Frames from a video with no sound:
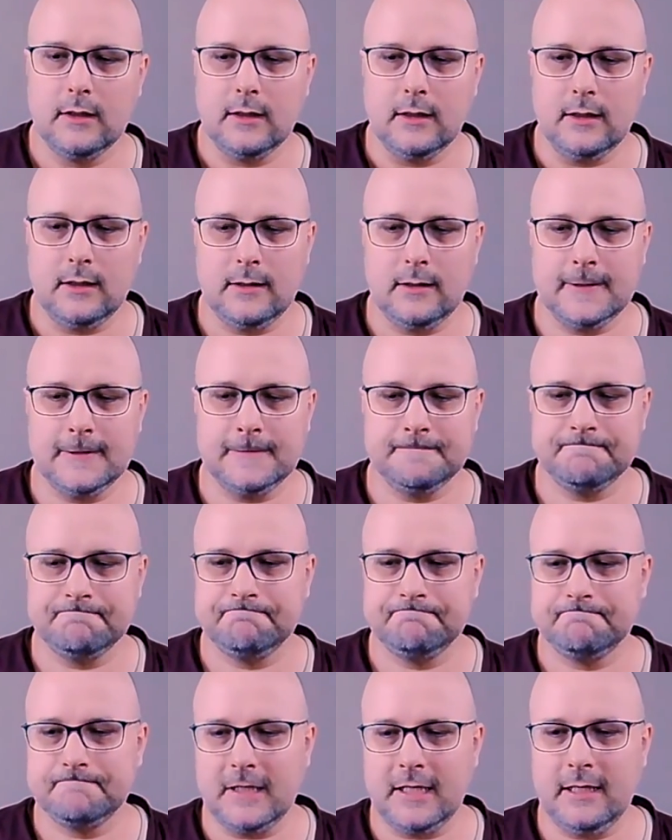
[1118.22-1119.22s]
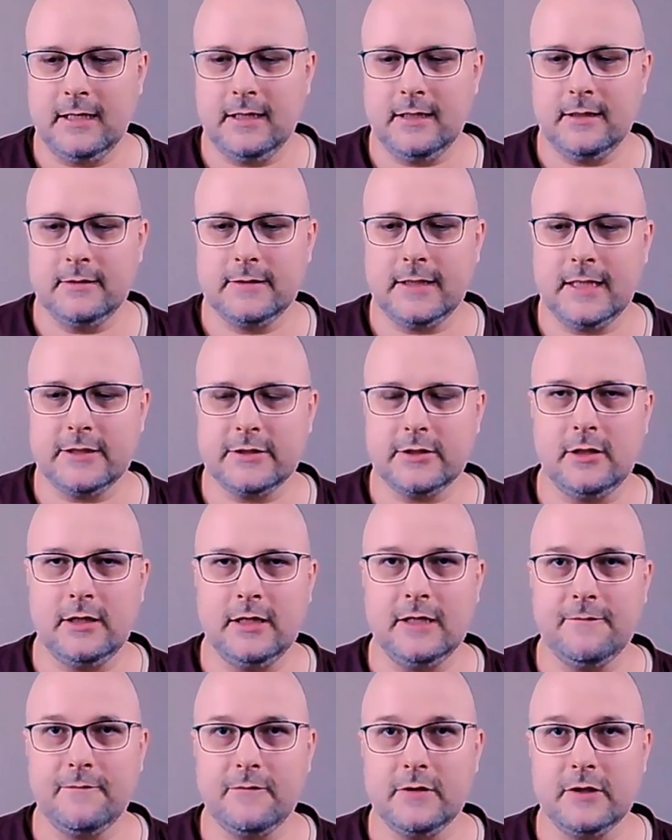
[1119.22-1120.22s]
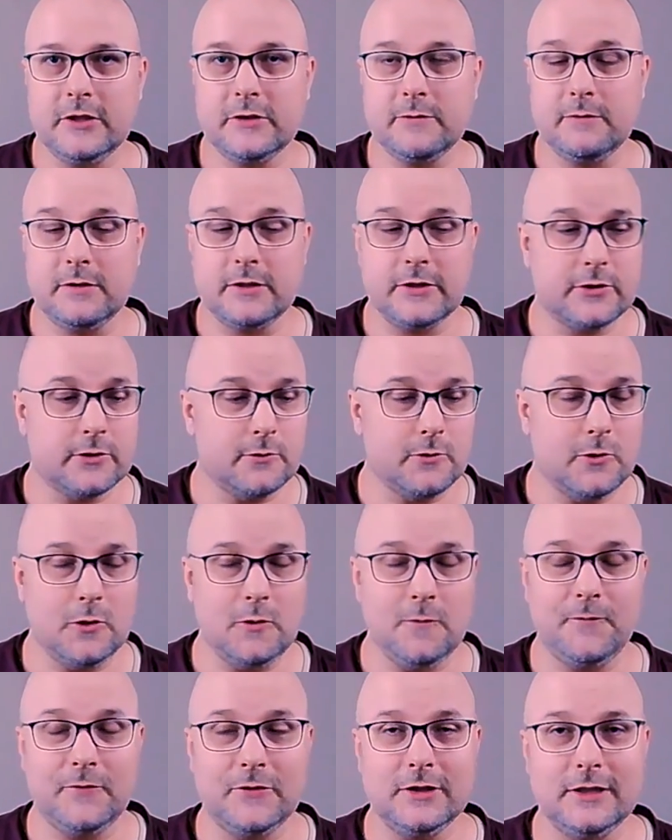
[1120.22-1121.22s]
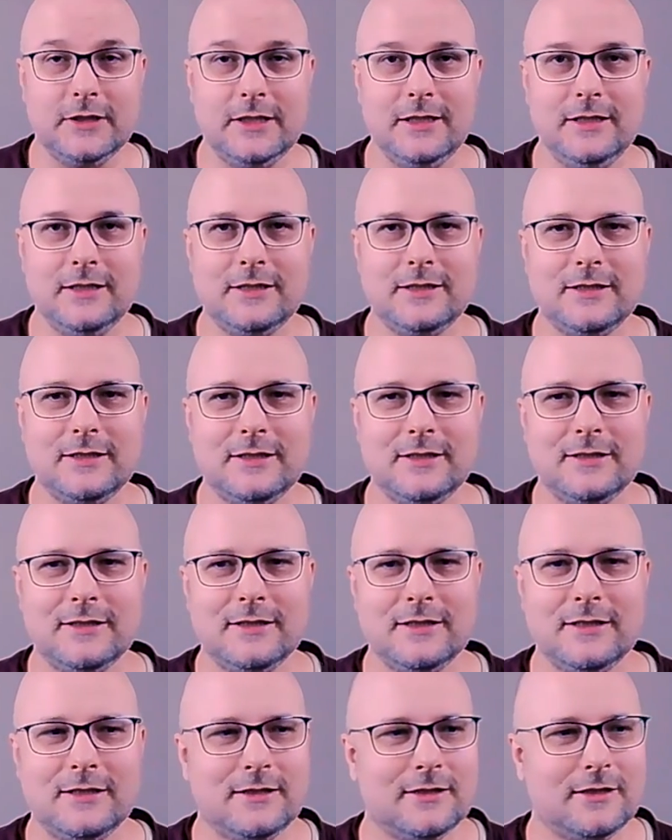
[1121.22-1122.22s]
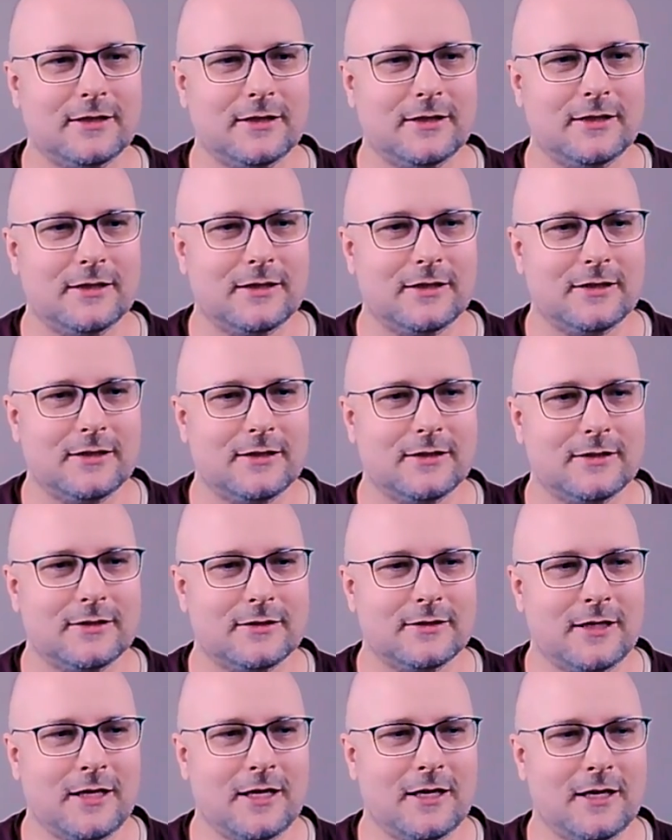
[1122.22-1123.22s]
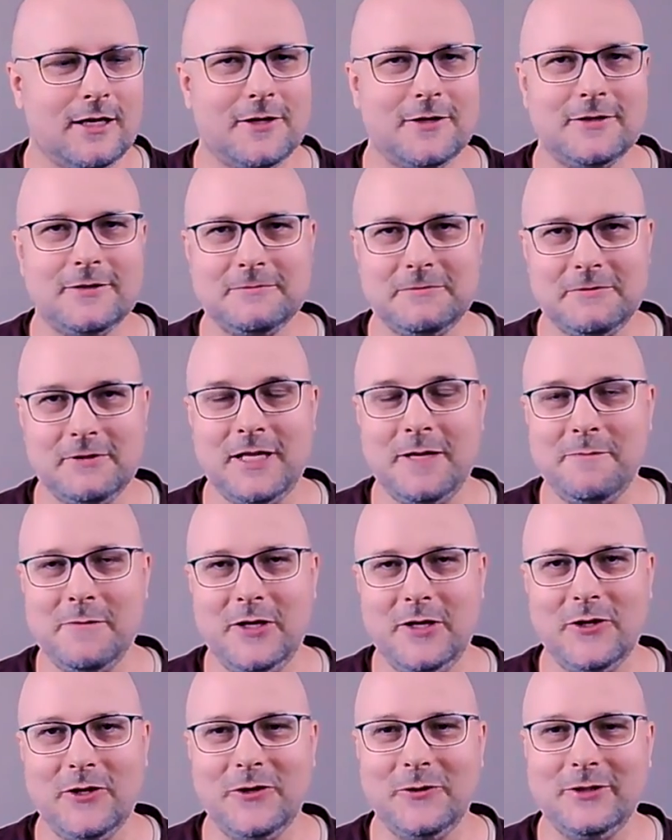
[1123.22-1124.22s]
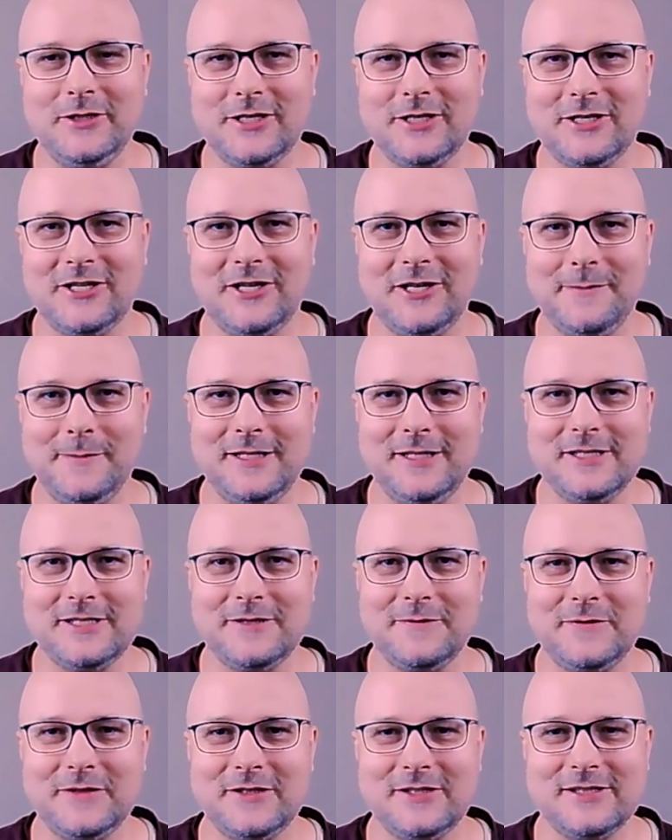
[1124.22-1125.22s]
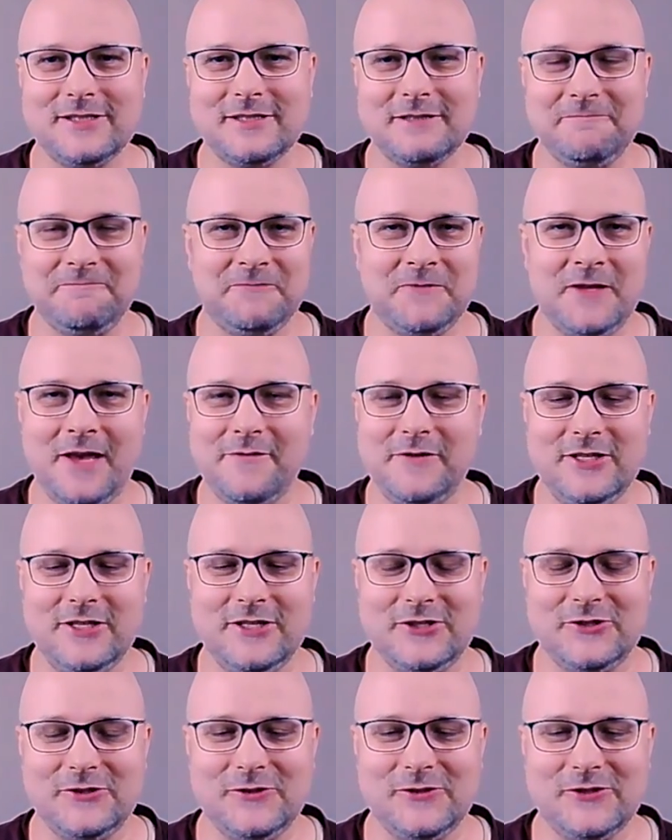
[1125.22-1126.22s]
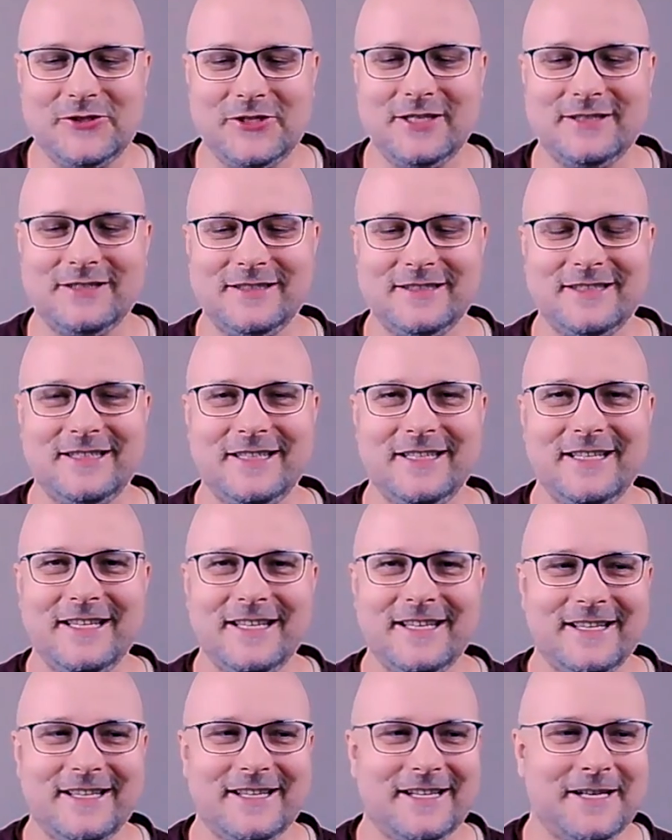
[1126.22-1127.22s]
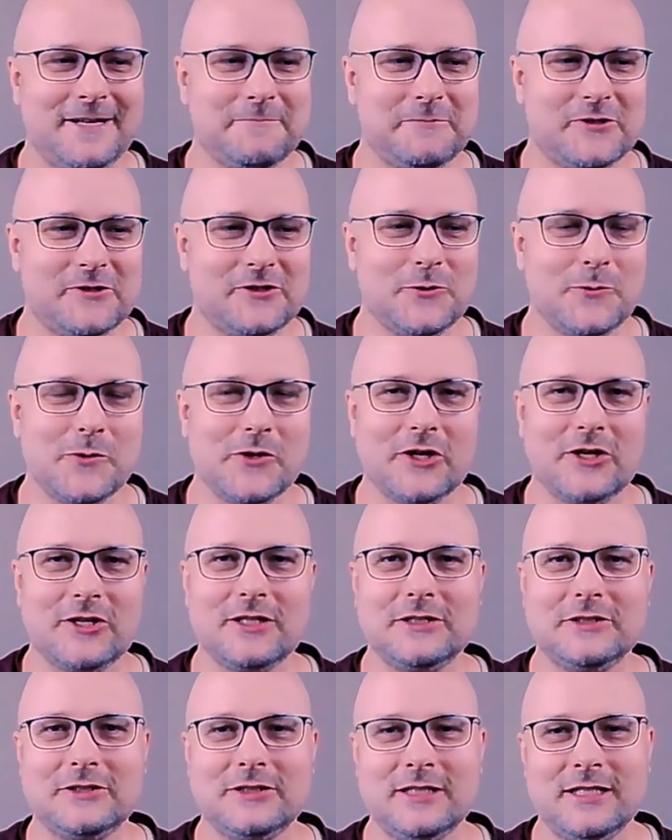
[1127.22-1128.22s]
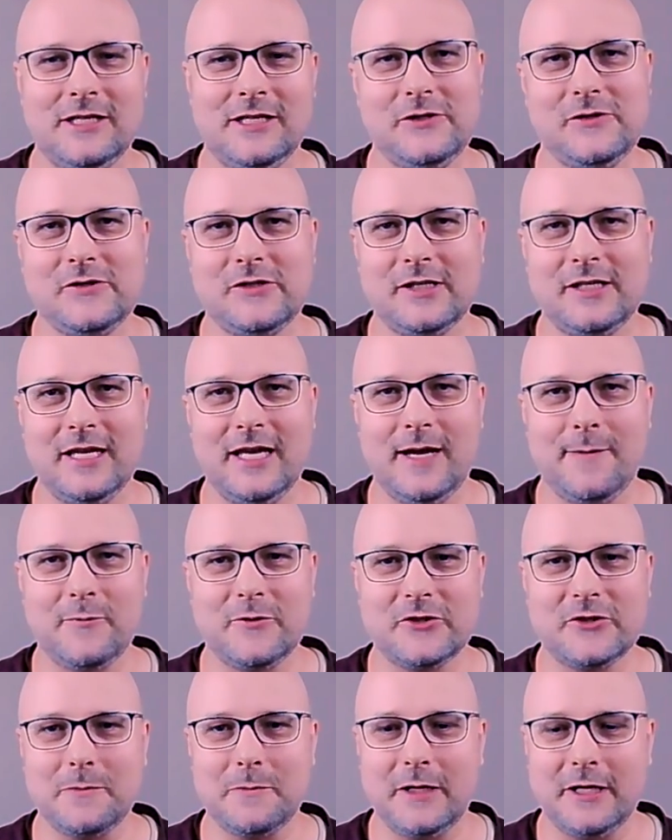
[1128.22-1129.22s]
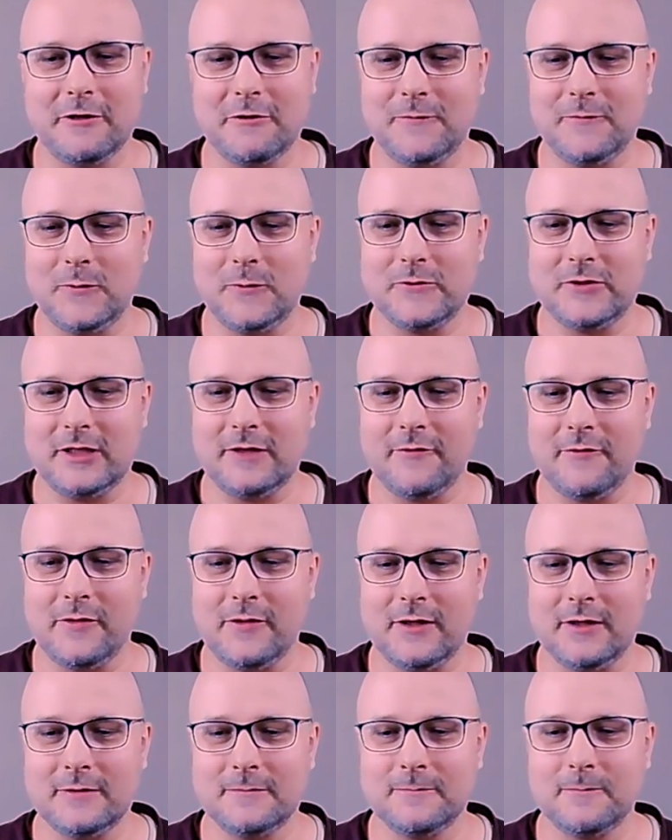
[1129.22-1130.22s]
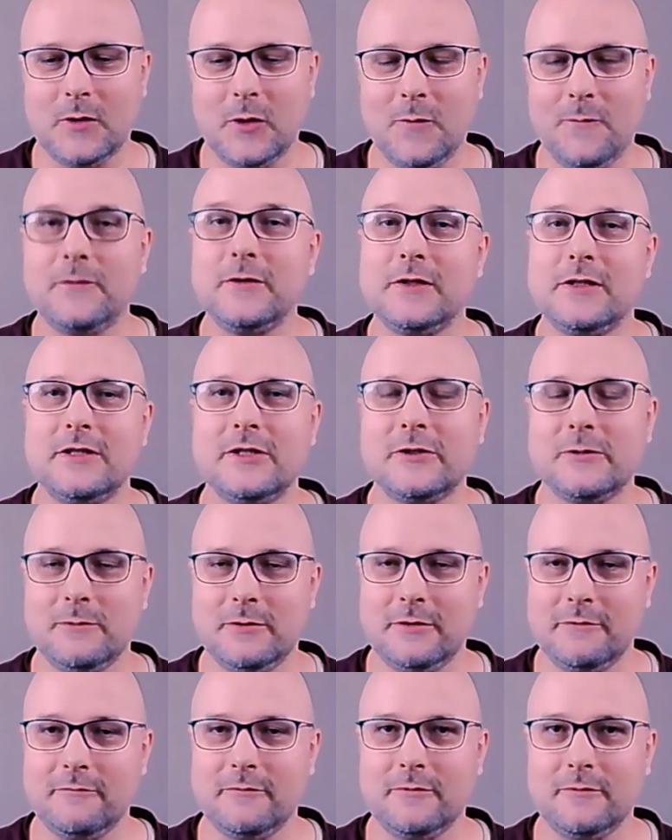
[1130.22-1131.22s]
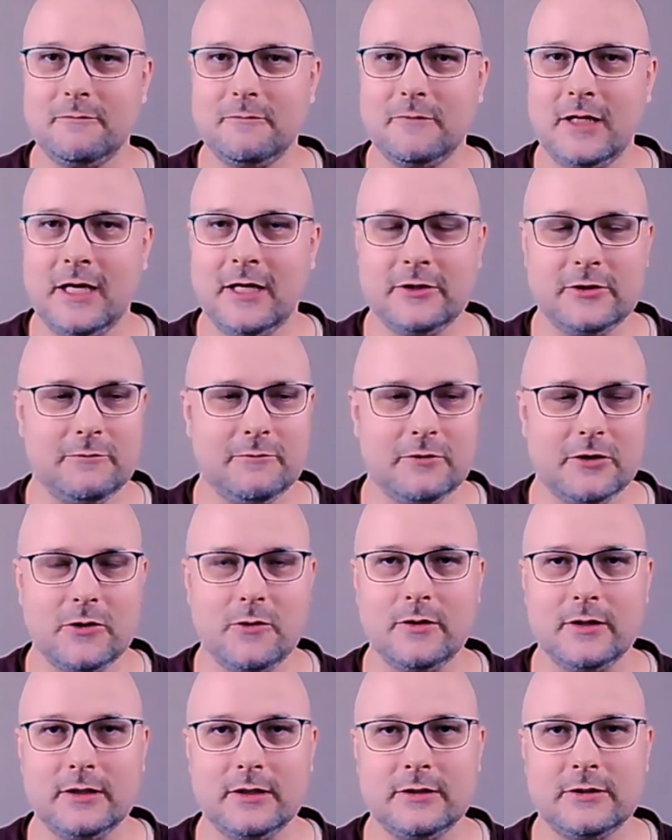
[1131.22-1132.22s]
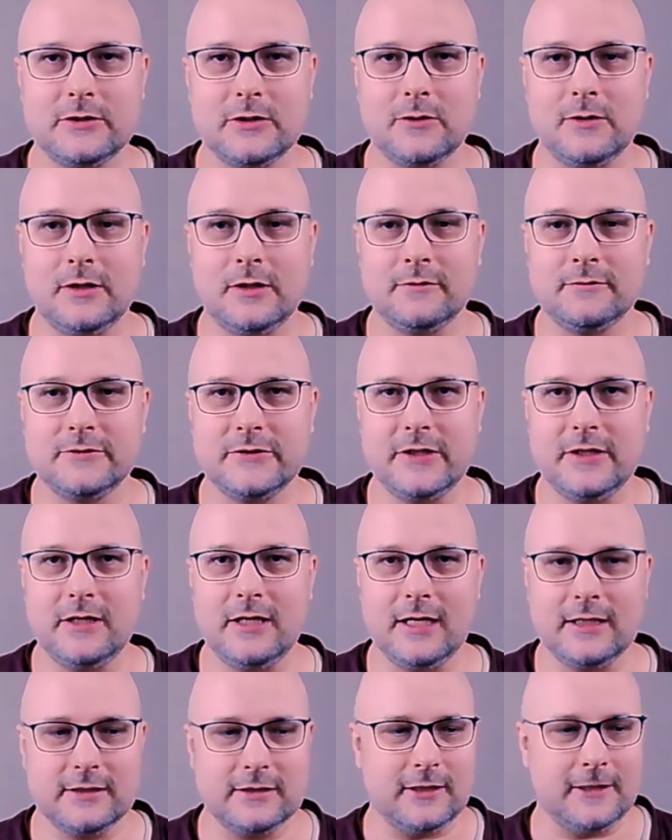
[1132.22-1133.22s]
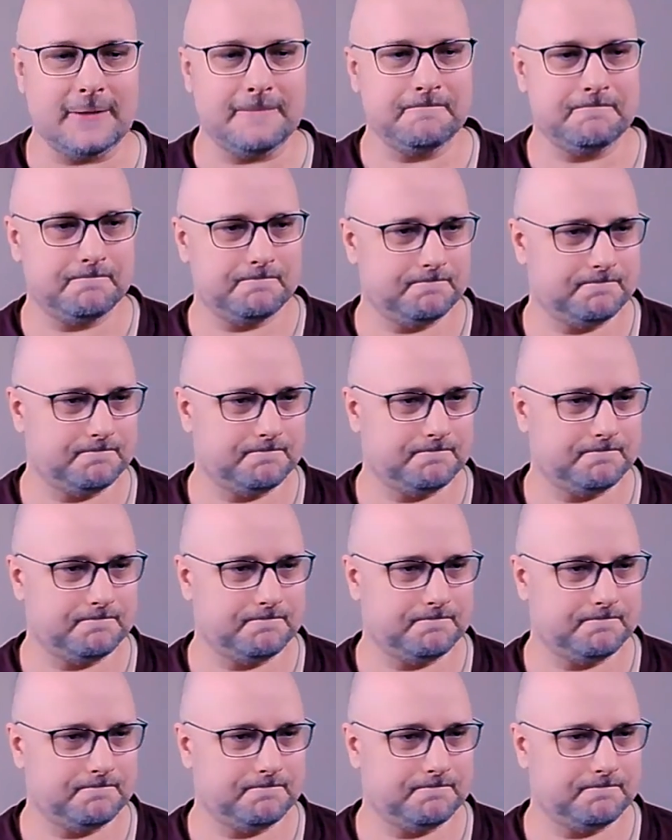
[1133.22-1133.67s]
And that's all I have for this one. So hopefully, let me know in the comments if you have any issues. I'm still working on learning how to use the cameras and microphones and everything. Hopefully this one actually recorded. So I'll see you next time.